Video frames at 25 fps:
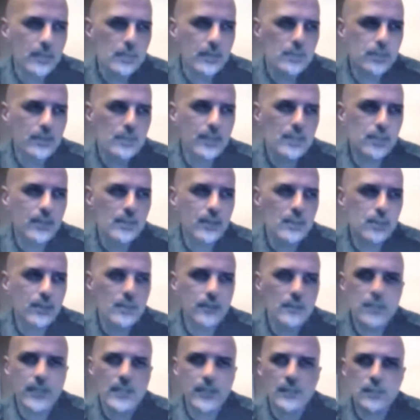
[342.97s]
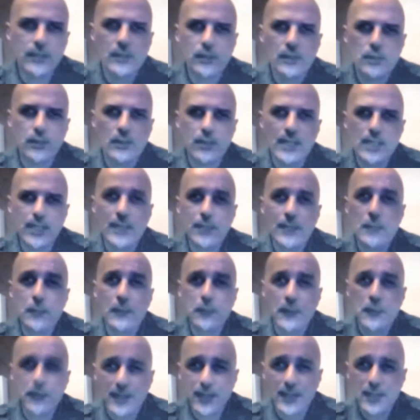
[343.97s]
because that Garden of Eden story is
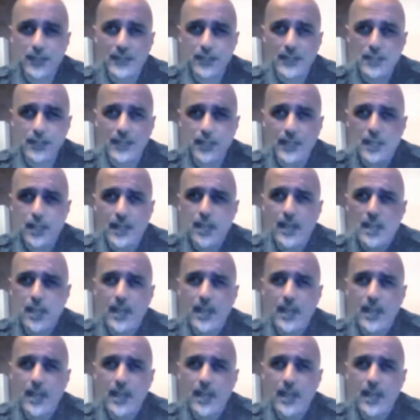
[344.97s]
fascinating.